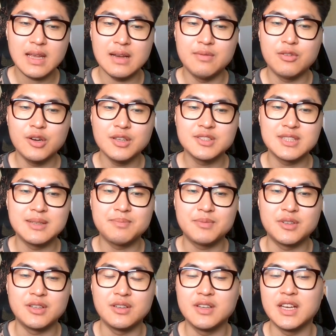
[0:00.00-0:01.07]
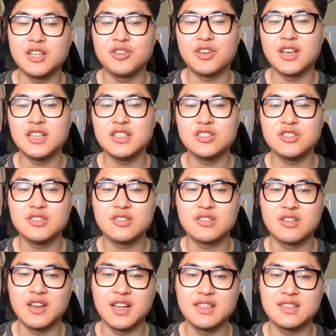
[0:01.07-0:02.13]
For example, education
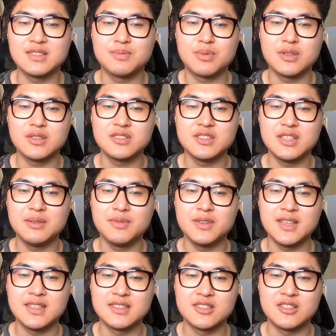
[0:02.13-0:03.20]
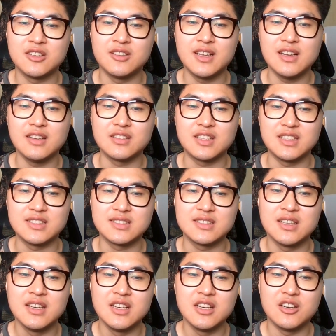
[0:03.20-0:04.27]
creates positive externalities.
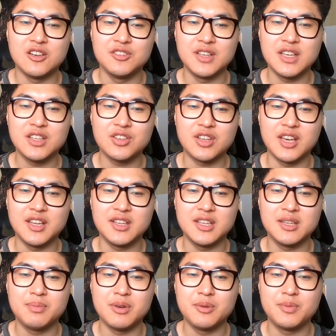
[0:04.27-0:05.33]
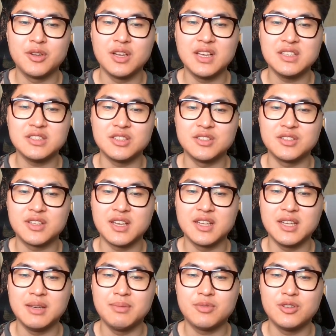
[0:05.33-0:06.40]
An educated population can
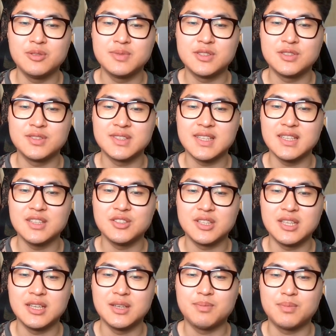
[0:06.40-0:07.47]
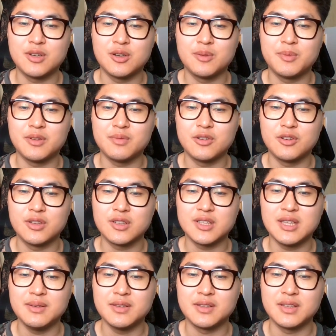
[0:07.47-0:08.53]
improve society,
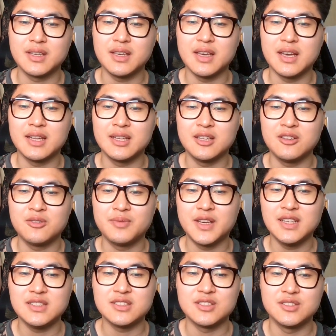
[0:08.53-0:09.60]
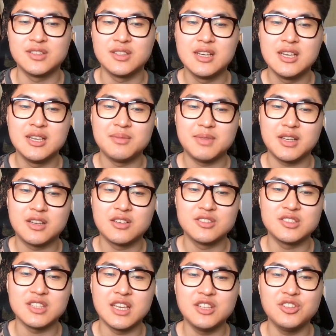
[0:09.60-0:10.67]
productivity, and innovation. Because
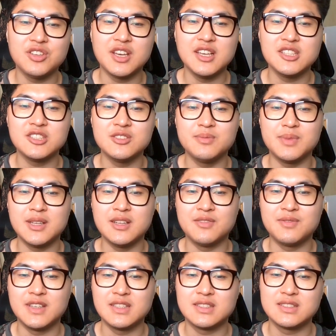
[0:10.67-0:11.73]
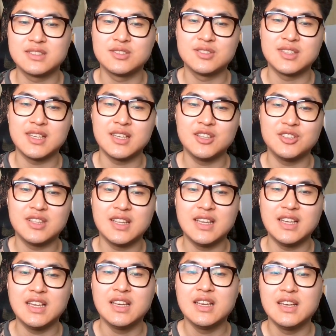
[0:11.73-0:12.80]
education benefits
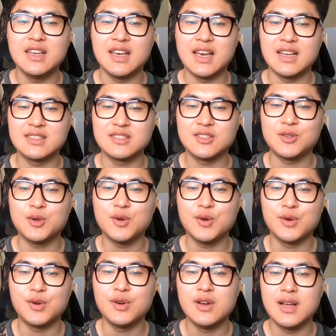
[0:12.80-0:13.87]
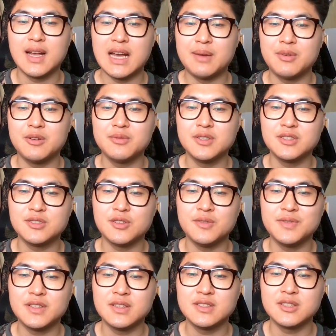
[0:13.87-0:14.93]
society as a whole, governments
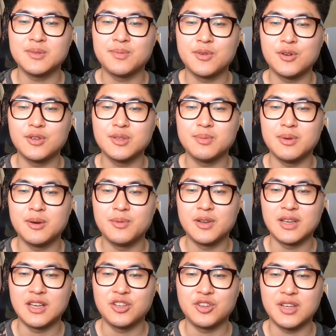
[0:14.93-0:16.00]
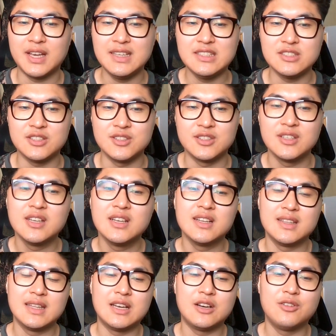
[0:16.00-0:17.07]
often support public education.
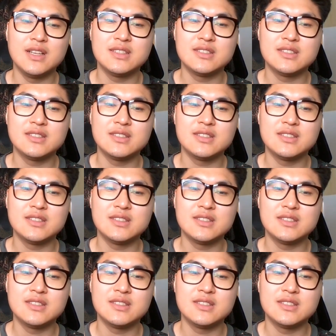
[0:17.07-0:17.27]
Now let's